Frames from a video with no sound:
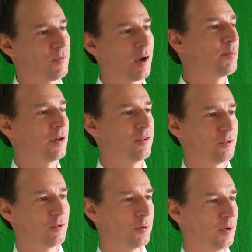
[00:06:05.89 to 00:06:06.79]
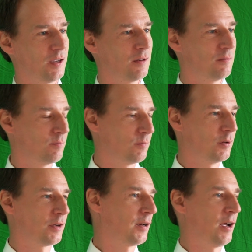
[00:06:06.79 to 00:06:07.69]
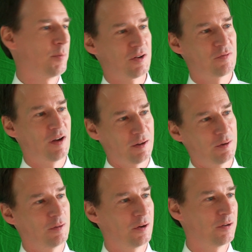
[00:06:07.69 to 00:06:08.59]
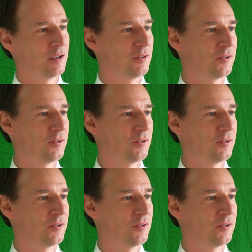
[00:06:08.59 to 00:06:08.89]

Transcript: companies are doing and look at how much value there is,